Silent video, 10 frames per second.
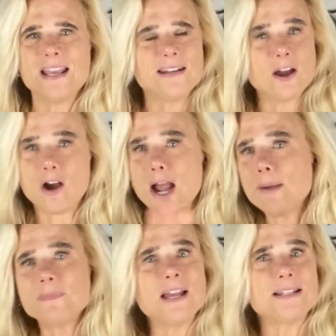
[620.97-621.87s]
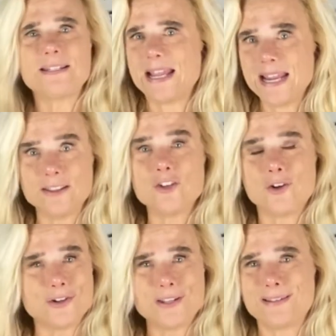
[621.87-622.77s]
Now, I'm not saying the
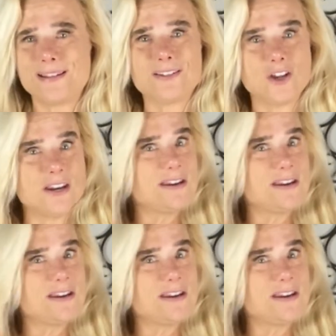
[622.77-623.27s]
narcissist could